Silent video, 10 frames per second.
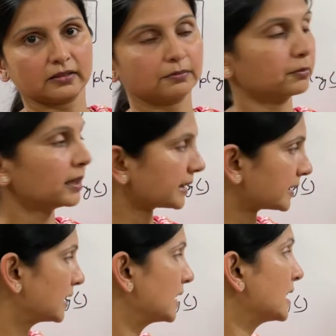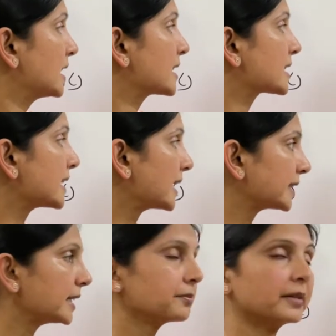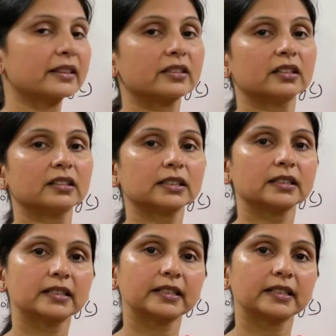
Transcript: But static method